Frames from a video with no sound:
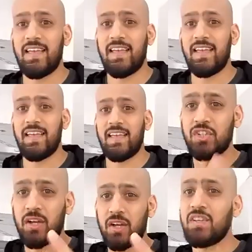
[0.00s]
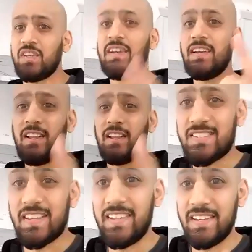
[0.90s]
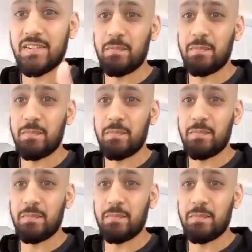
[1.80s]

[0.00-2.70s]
So Shams, like I say, he's a bit of an artist,